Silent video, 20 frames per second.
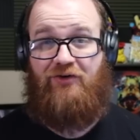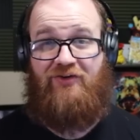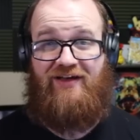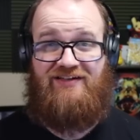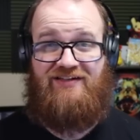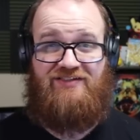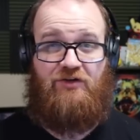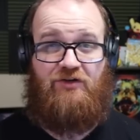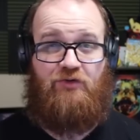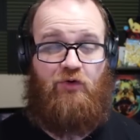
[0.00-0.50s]

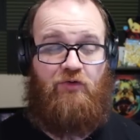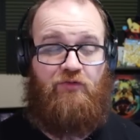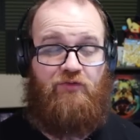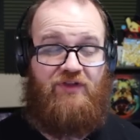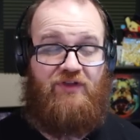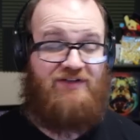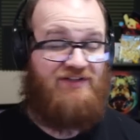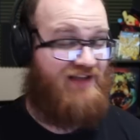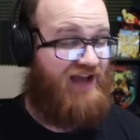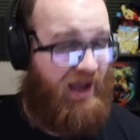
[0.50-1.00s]
decks that go over
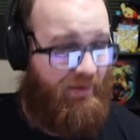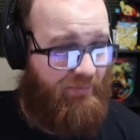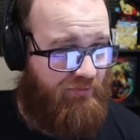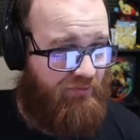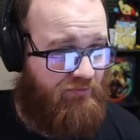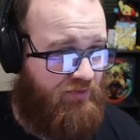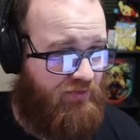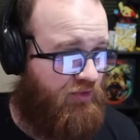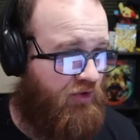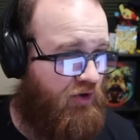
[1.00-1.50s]
the top
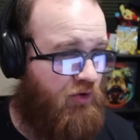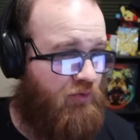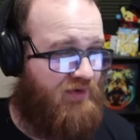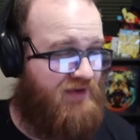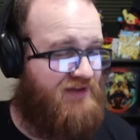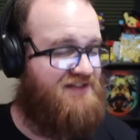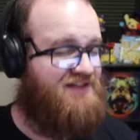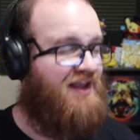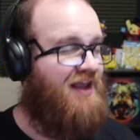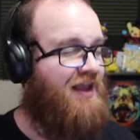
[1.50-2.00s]
of it, though,
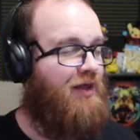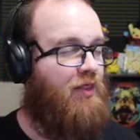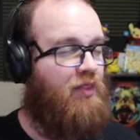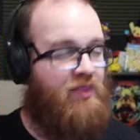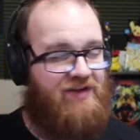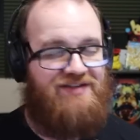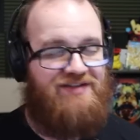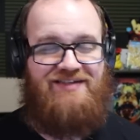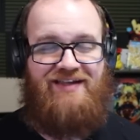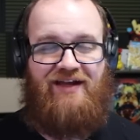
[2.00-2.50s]
is
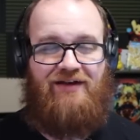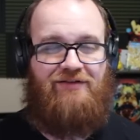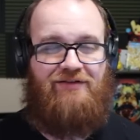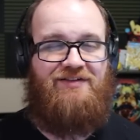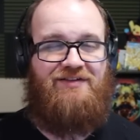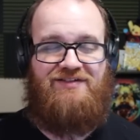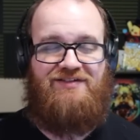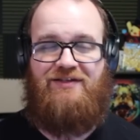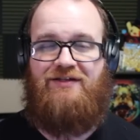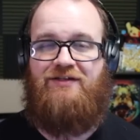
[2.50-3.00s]
this deck
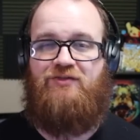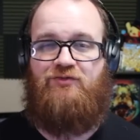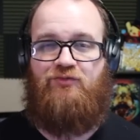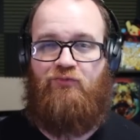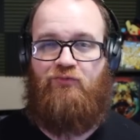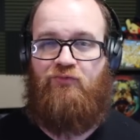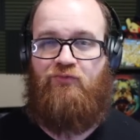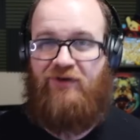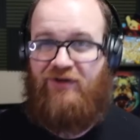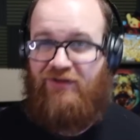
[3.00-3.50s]
list is
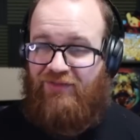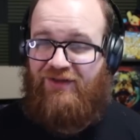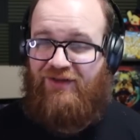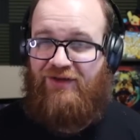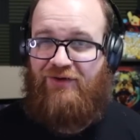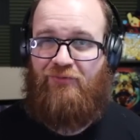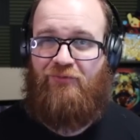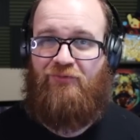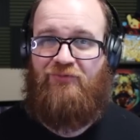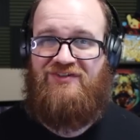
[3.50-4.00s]

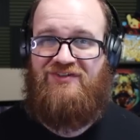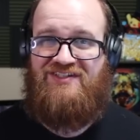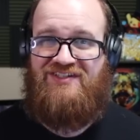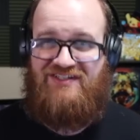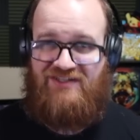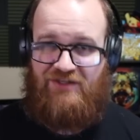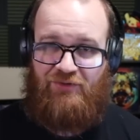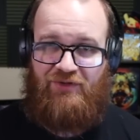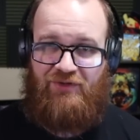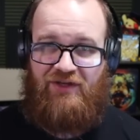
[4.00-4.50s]
really
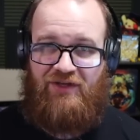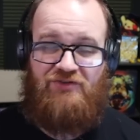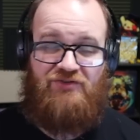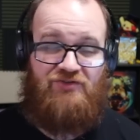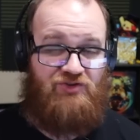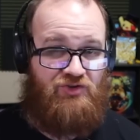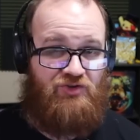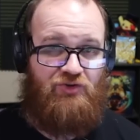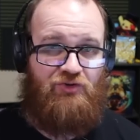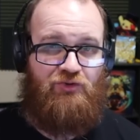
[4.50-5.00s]
resilient
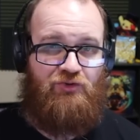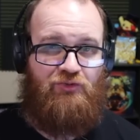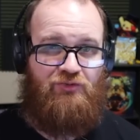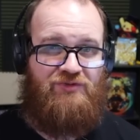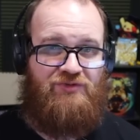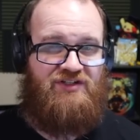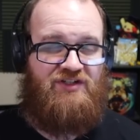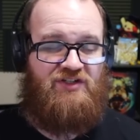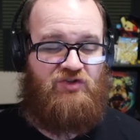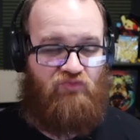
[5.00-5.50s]
to
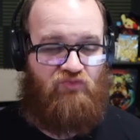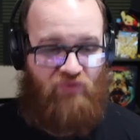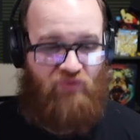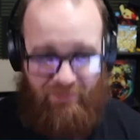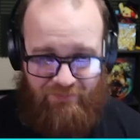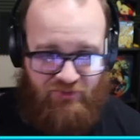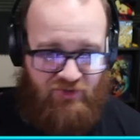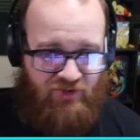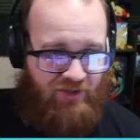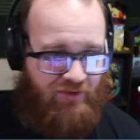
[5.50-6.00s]

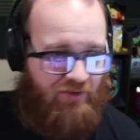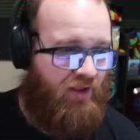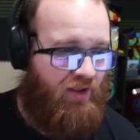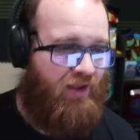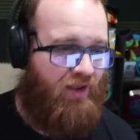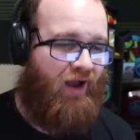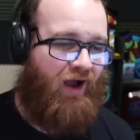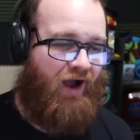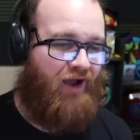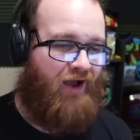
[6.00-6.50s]
disruption.
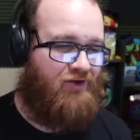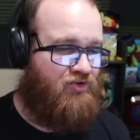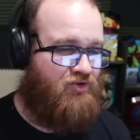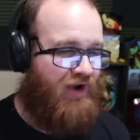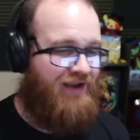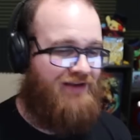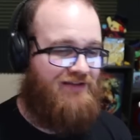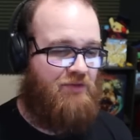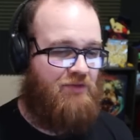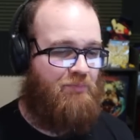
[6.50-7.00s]

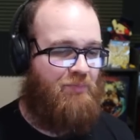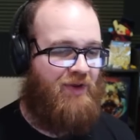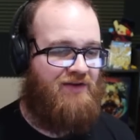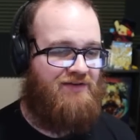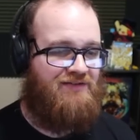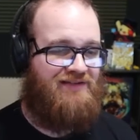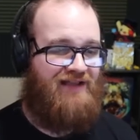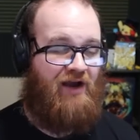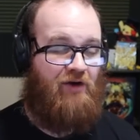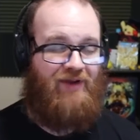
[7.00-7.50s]
Trying to
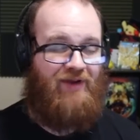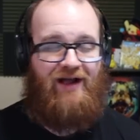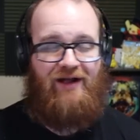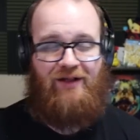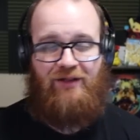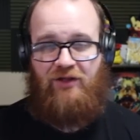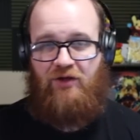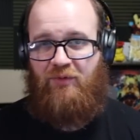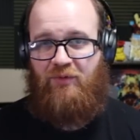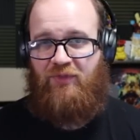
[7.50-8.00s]
pin down
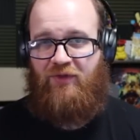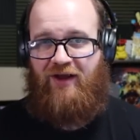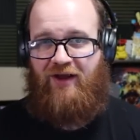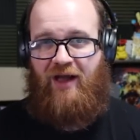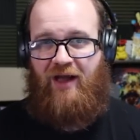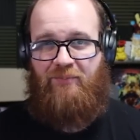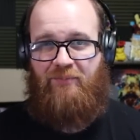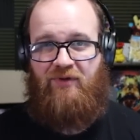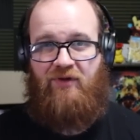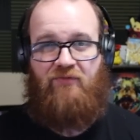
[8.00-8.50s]
Hela with a
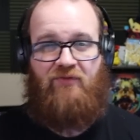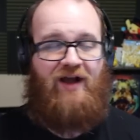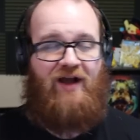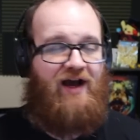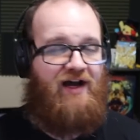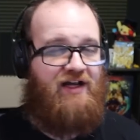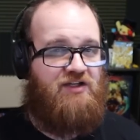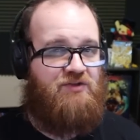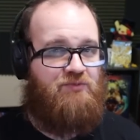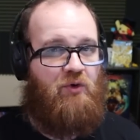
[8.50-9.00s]
copy of
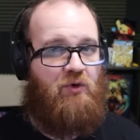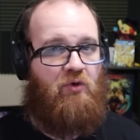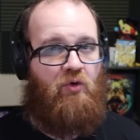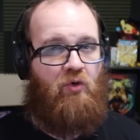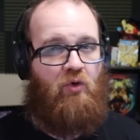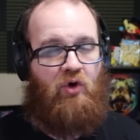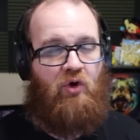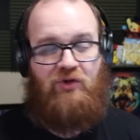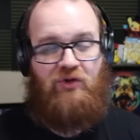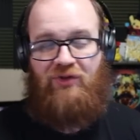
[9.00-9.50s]
Cosmo
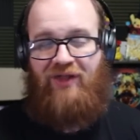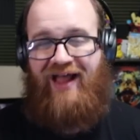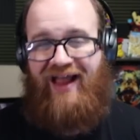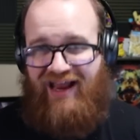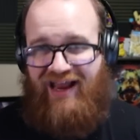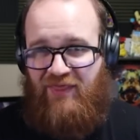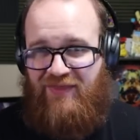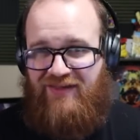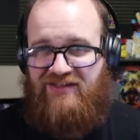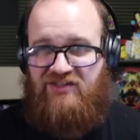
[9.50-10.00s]
or
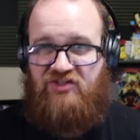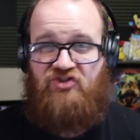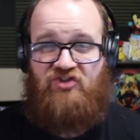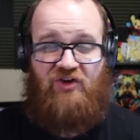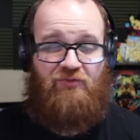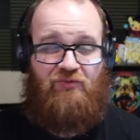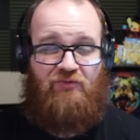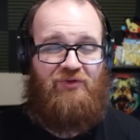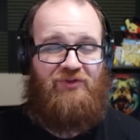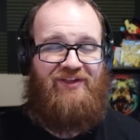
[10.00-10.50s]
Alioth is
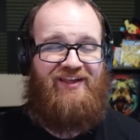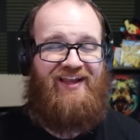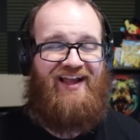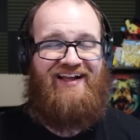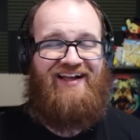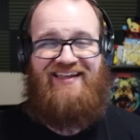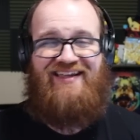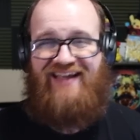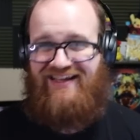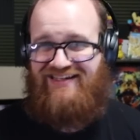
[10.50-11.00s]
generally a
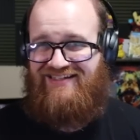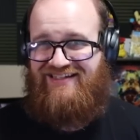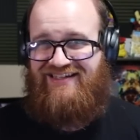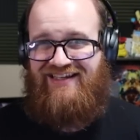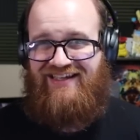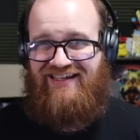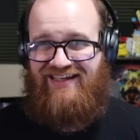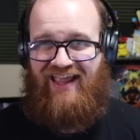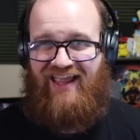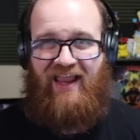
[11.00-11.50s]

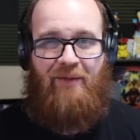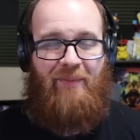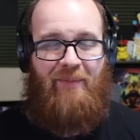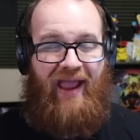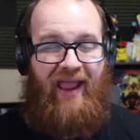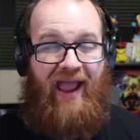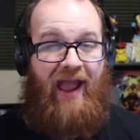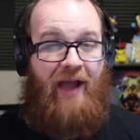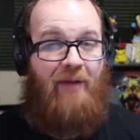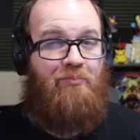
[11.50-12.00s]
guessing game
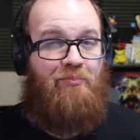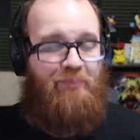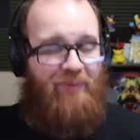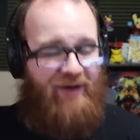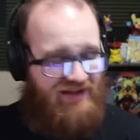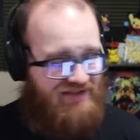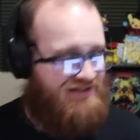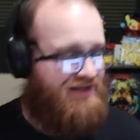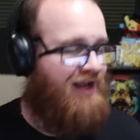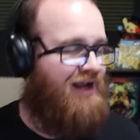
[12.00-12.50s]
at
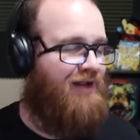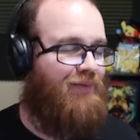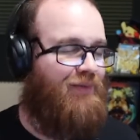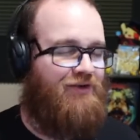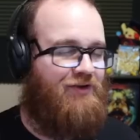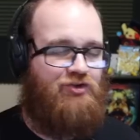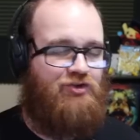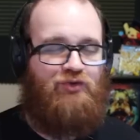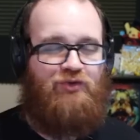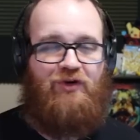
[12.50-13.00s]
best,
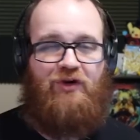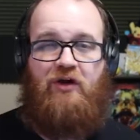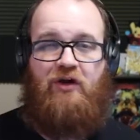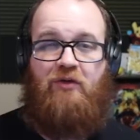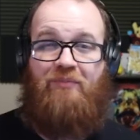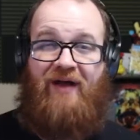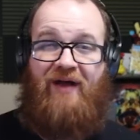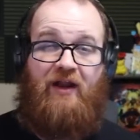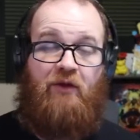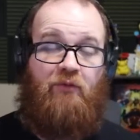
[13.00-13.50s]
unless you can
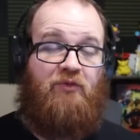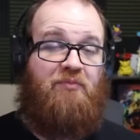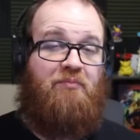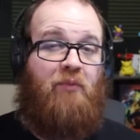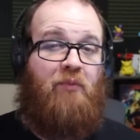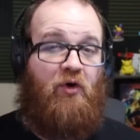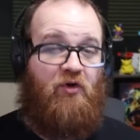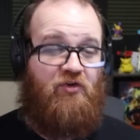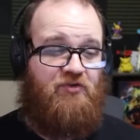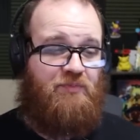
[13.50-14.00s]
combine it with
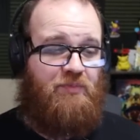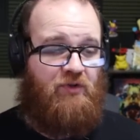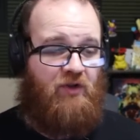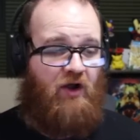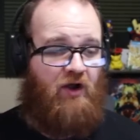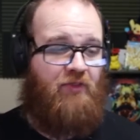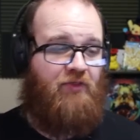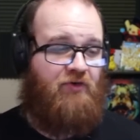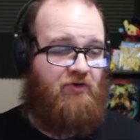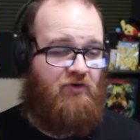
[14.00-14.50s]
multiple
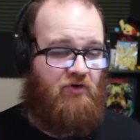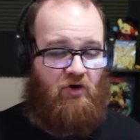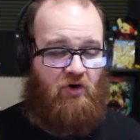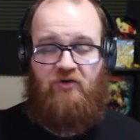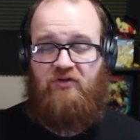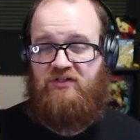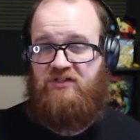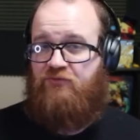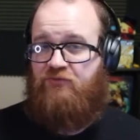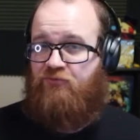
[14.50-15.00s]
other
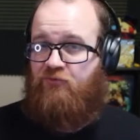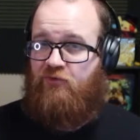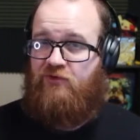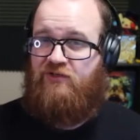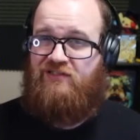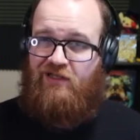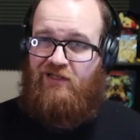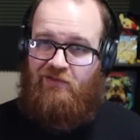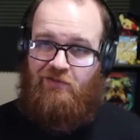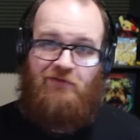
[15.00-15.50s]
cards to
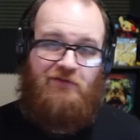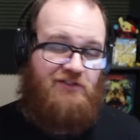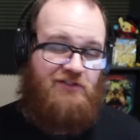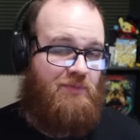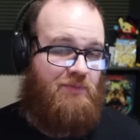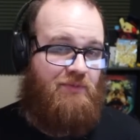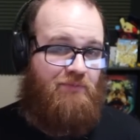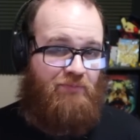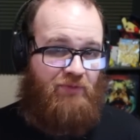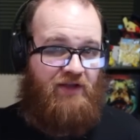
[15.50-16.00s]
force Hela to
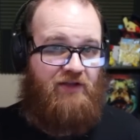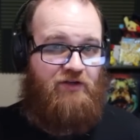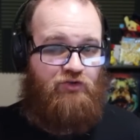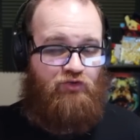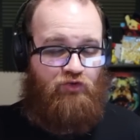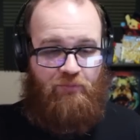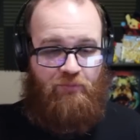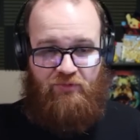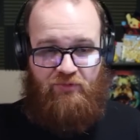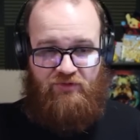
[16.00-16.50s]
be played
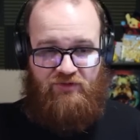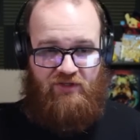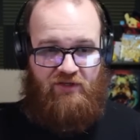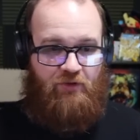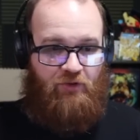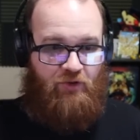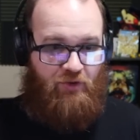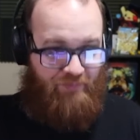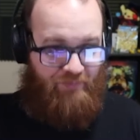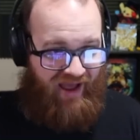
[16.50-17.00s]
to a
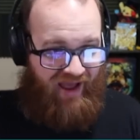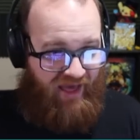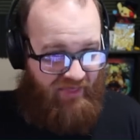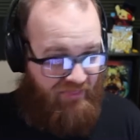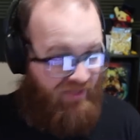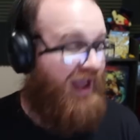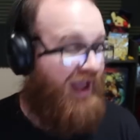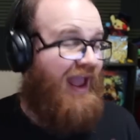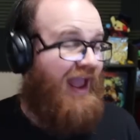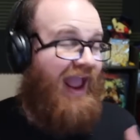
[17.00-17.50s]
particular path.
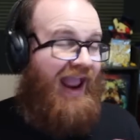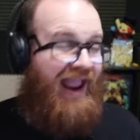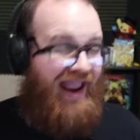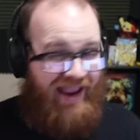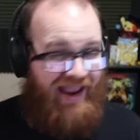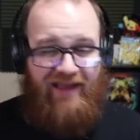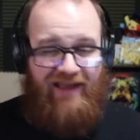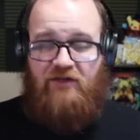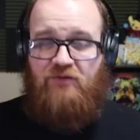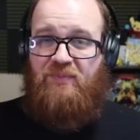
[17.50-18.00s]

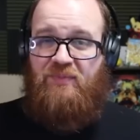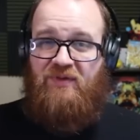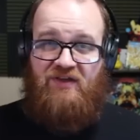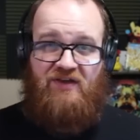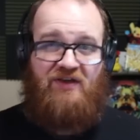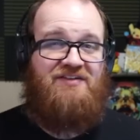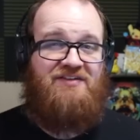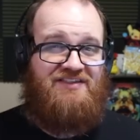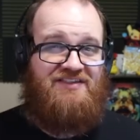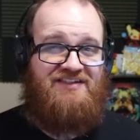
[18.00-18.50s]
And
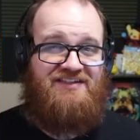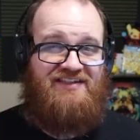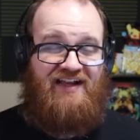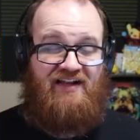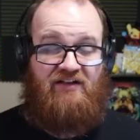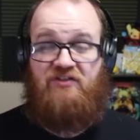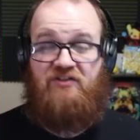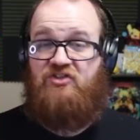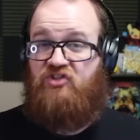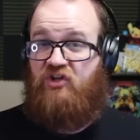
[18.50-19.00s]
because this deck
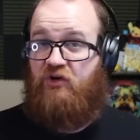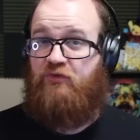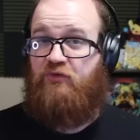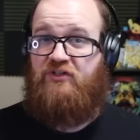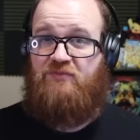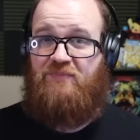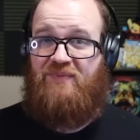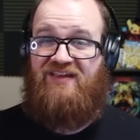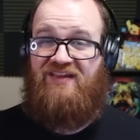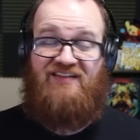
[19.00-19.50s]
list, generally
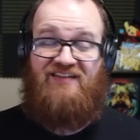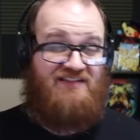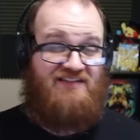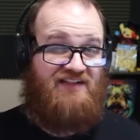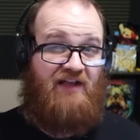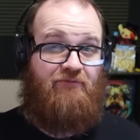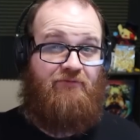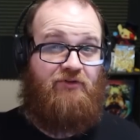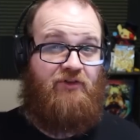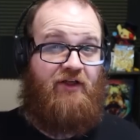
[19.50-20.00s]
speaking, doesn't
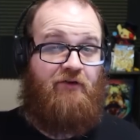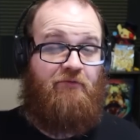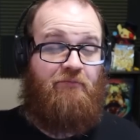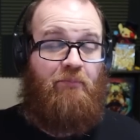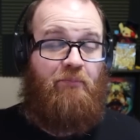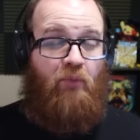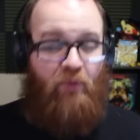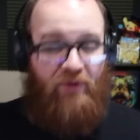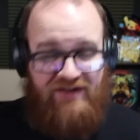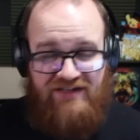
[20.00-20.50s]
have a lot of
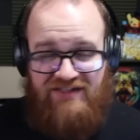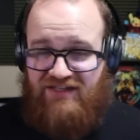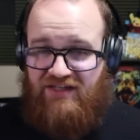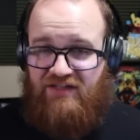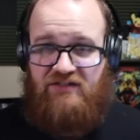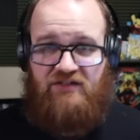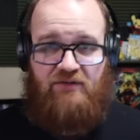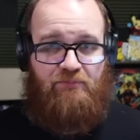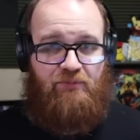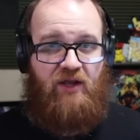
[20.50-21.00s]
points
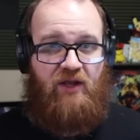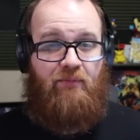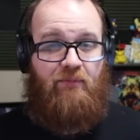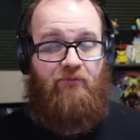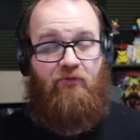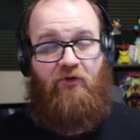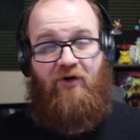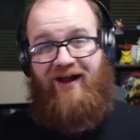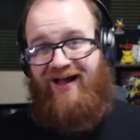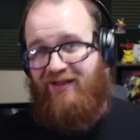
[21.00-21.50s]
into play
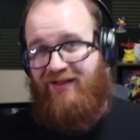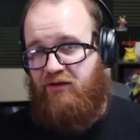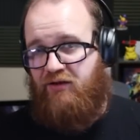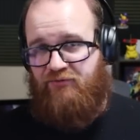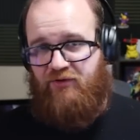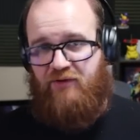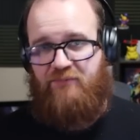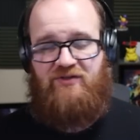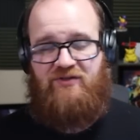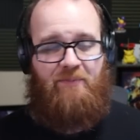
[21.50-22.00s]
before Hela
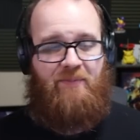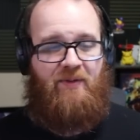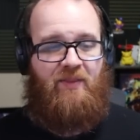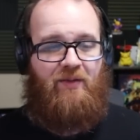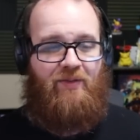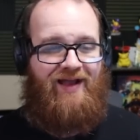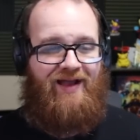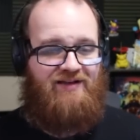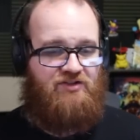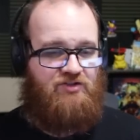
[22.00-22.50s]
flips up on the
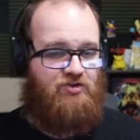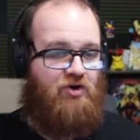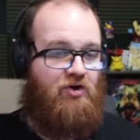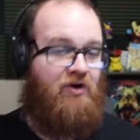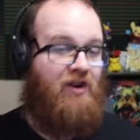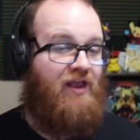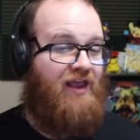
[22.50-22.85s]
last turn,